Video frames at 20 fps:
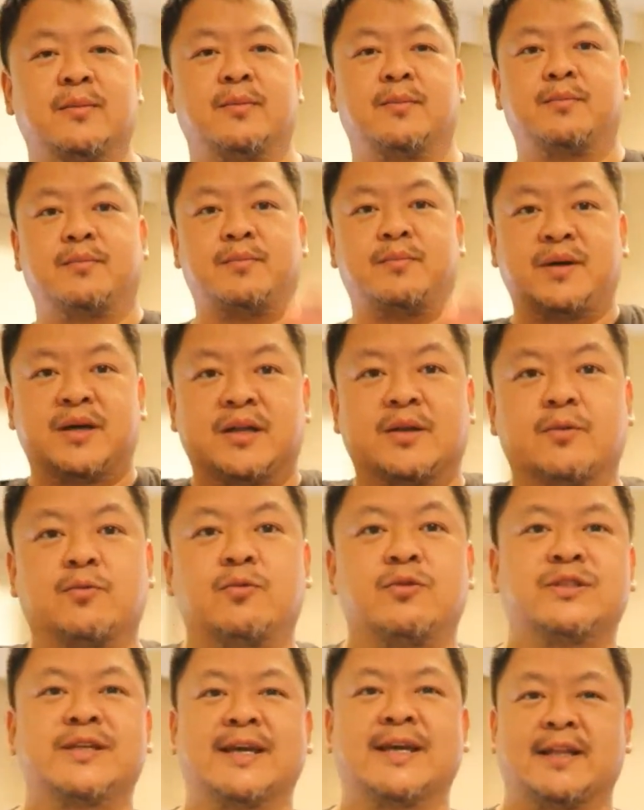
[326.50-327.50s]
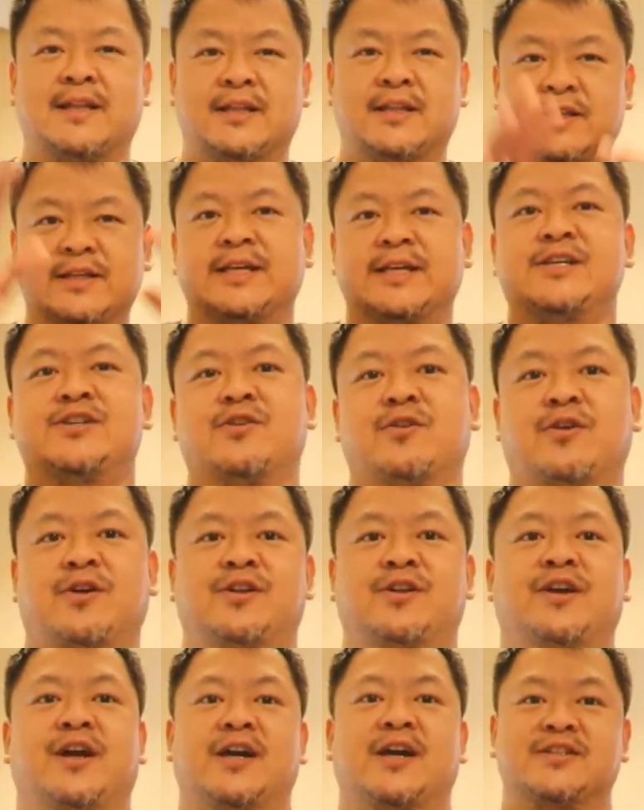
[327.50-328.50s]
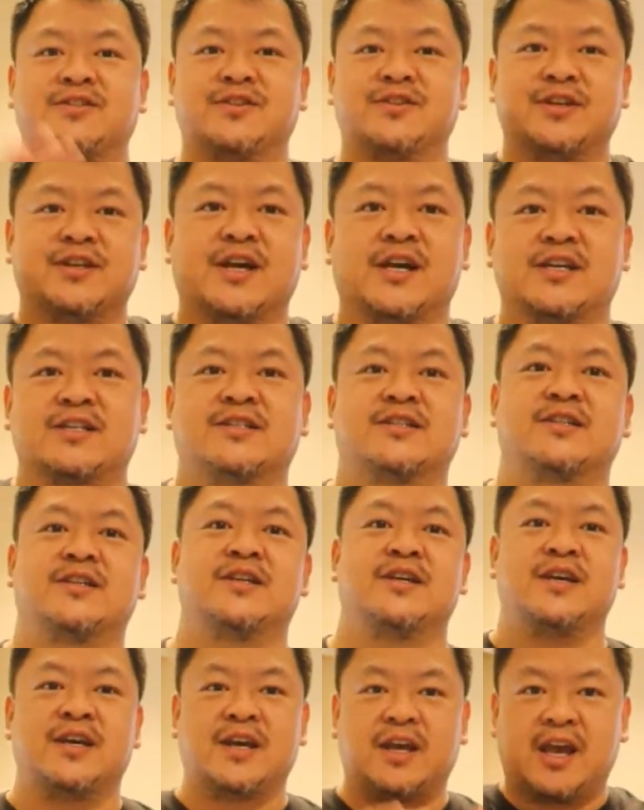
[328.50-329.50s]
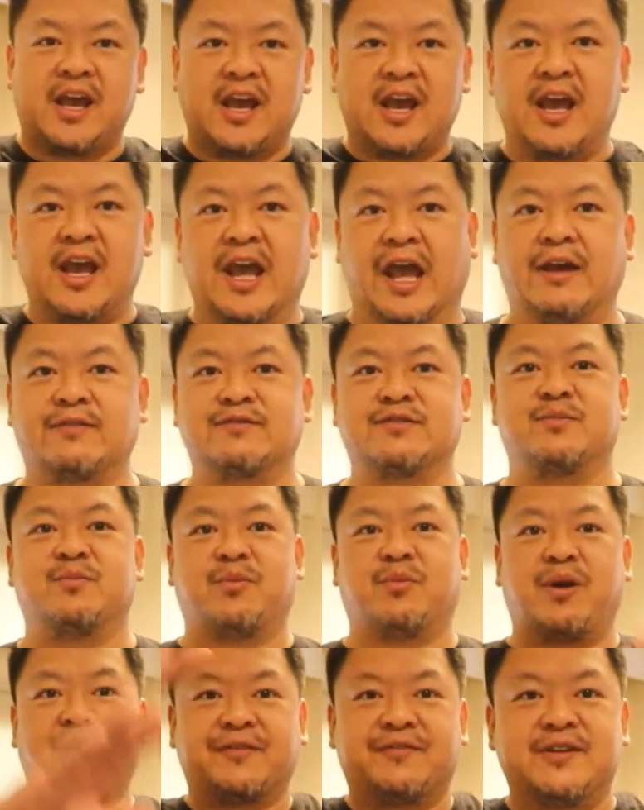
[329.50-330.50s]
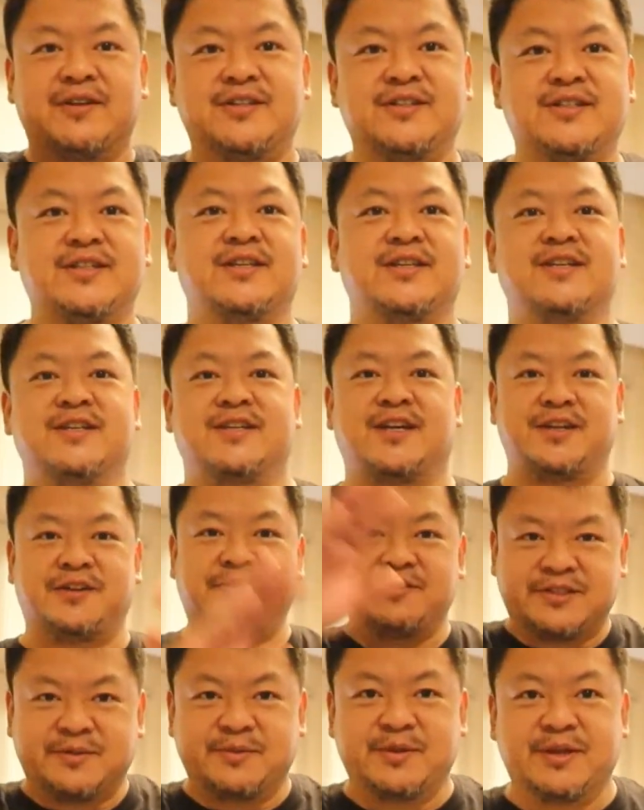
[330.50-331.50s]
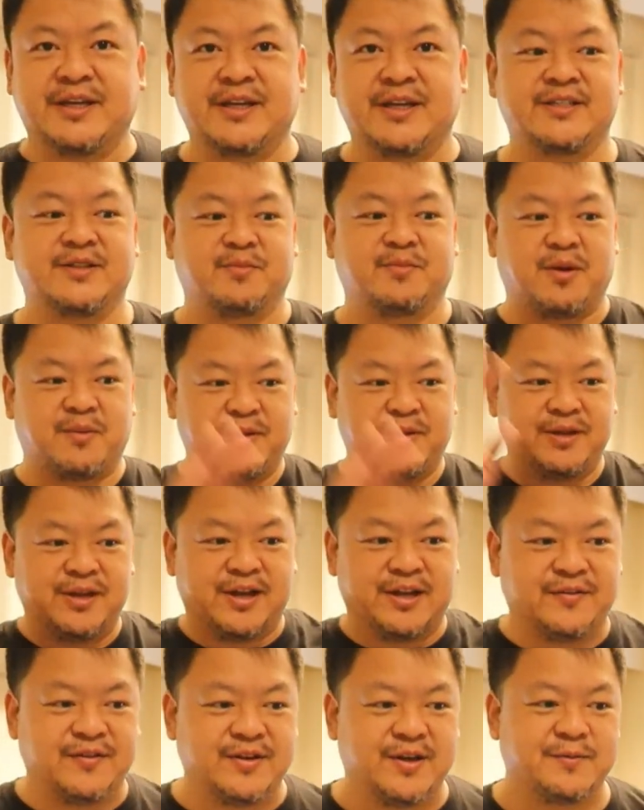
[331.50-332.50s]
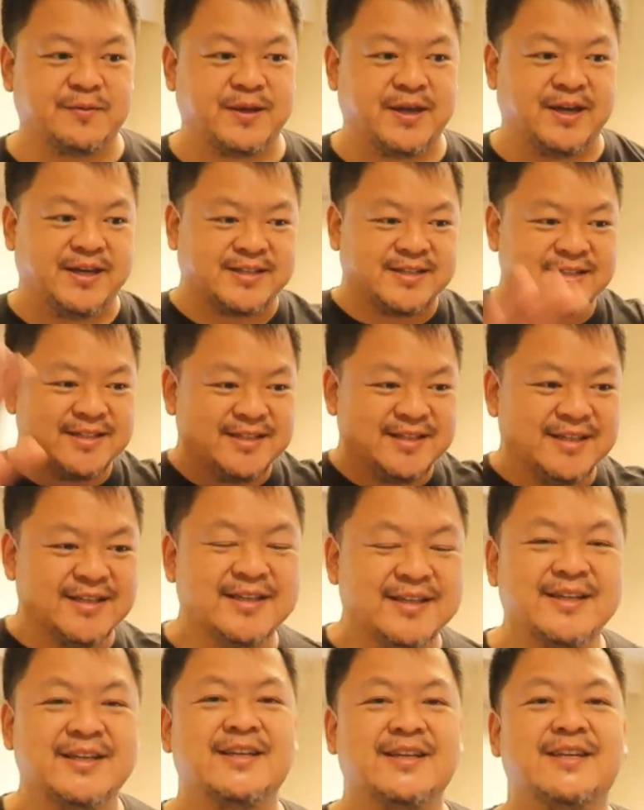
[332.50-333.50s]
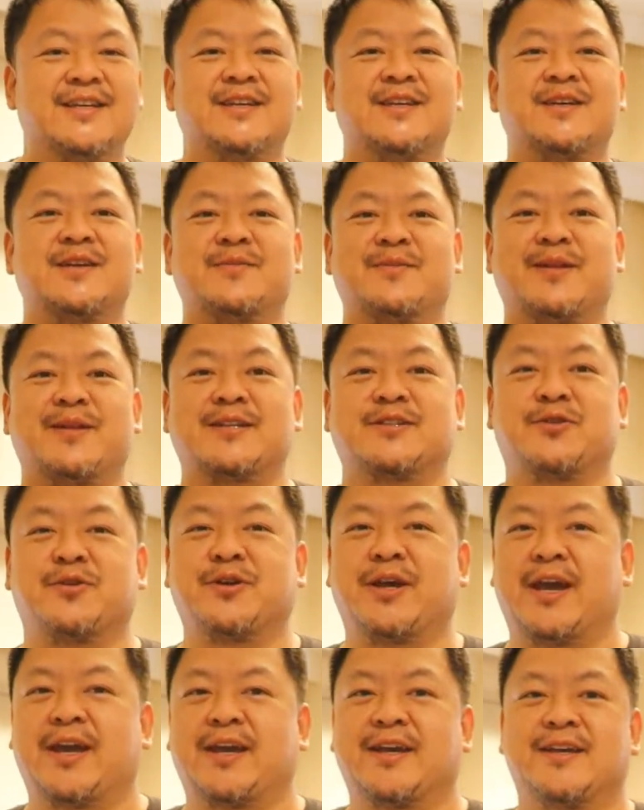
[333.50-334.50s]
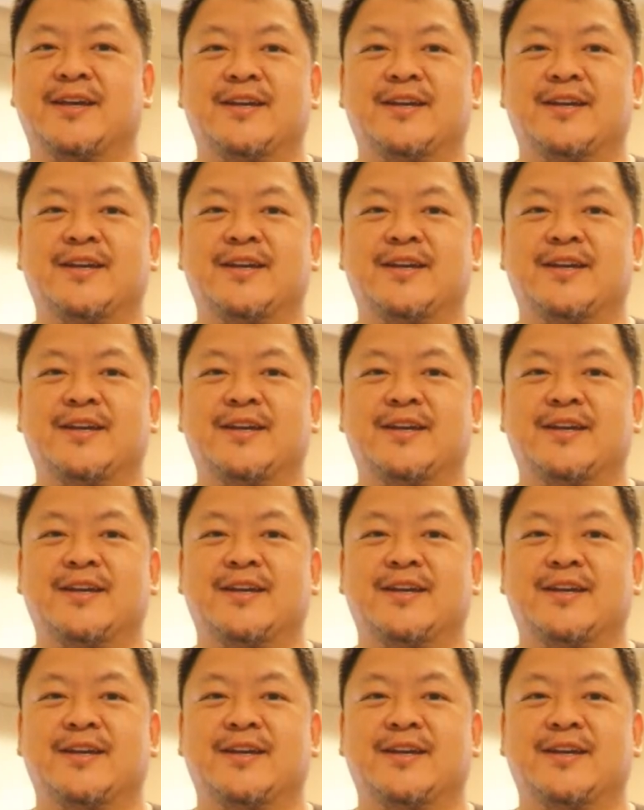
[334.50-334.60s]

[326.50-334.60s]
but we'll take it a little easier on you guys so you guys have some breakfast. I know some of you kids are probably not even up yet. That's okay.